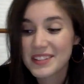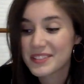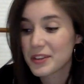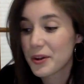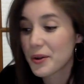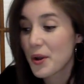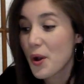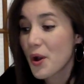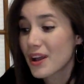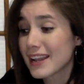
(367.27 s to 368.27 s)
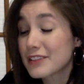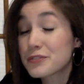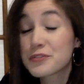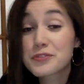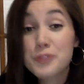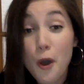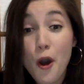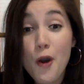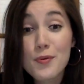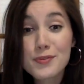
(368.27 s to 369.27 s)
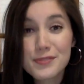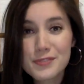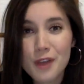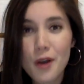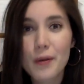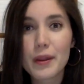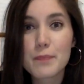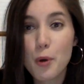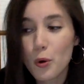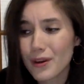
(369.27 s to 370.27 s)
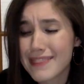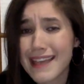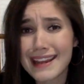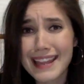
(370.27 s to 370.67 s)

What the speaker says: So it's so important that